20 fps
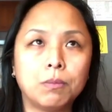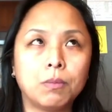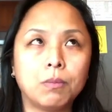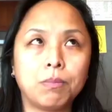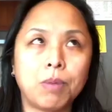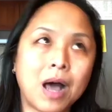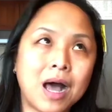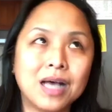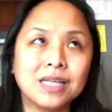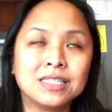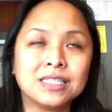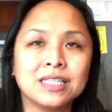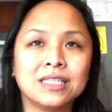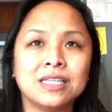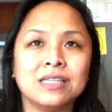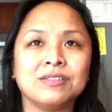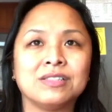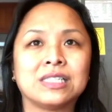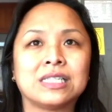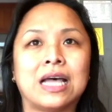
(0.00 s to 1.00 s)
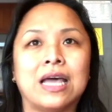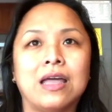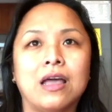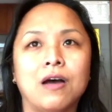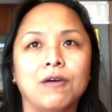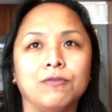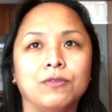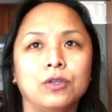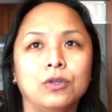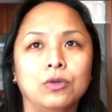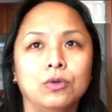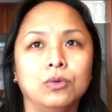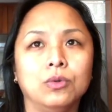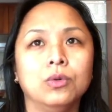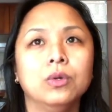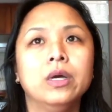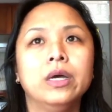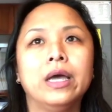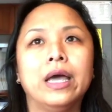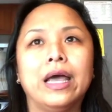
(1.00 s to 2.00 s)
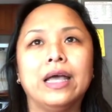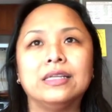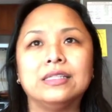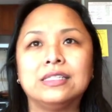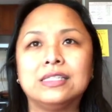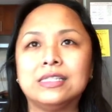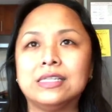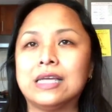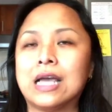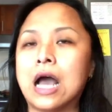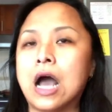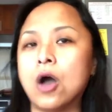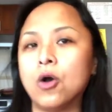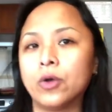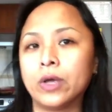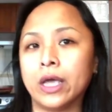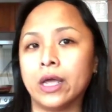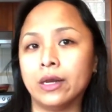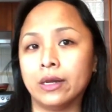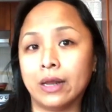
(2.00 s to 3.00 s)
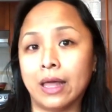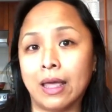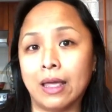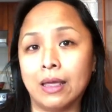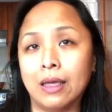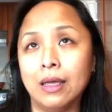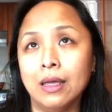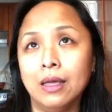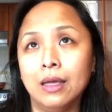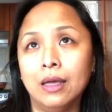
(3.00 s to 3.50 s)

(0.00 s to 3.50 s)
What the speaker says: positive side of you and see how can I